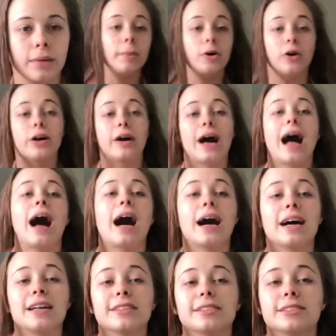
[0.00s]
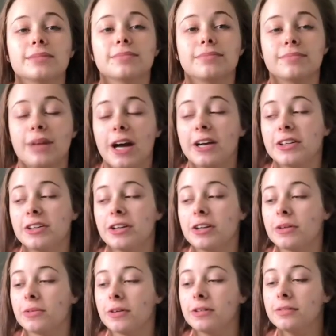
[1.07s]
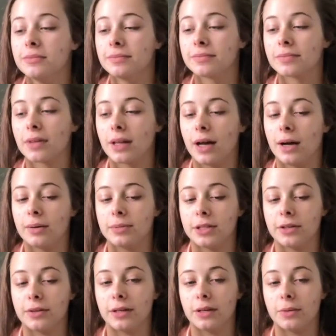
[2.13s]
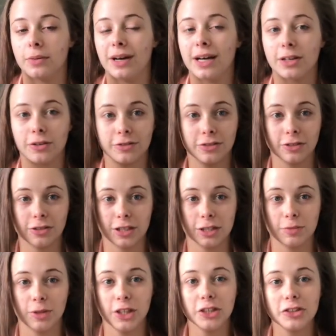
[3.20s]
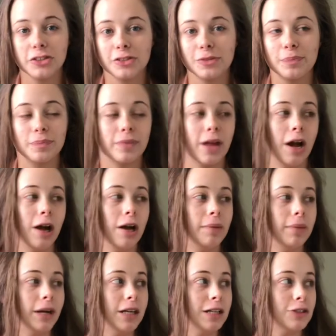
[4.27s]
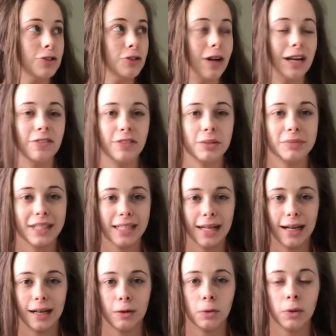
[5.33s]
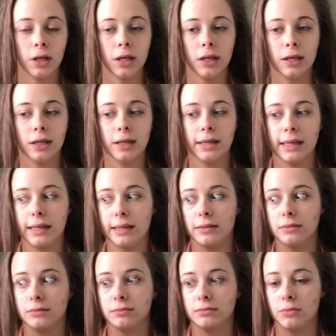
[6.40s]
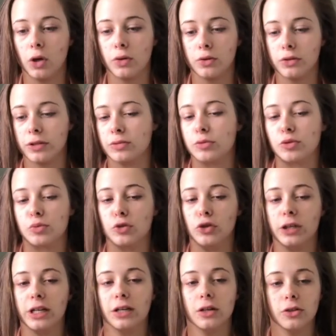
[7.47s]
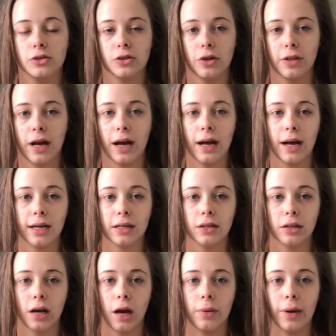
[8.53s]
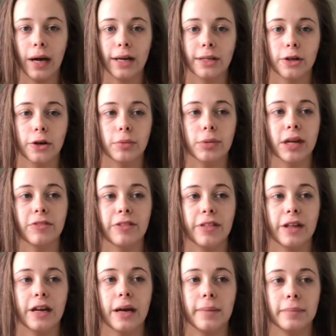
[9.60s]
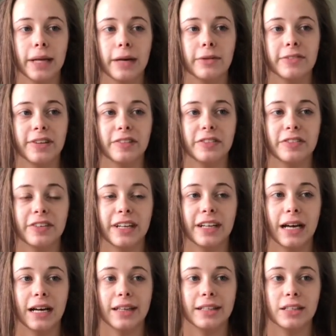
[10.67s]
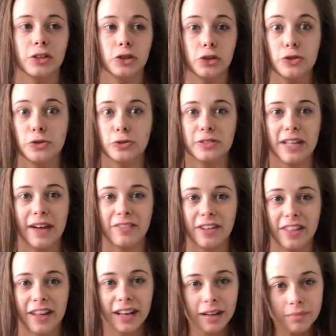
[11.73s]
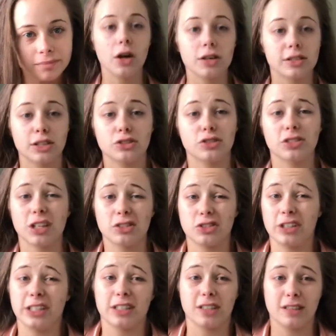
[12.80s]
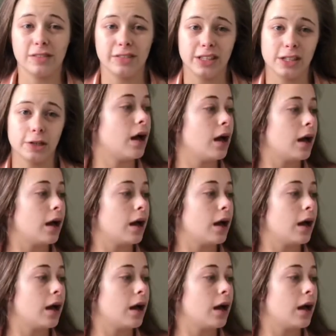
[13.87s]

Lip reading: But as per usual, I'll be doing a what I got for Christmas. And I just thought I'd film it now on Christmas morning so that I can go and open everything and play with everything and lose everything. So let's just get straight into the video.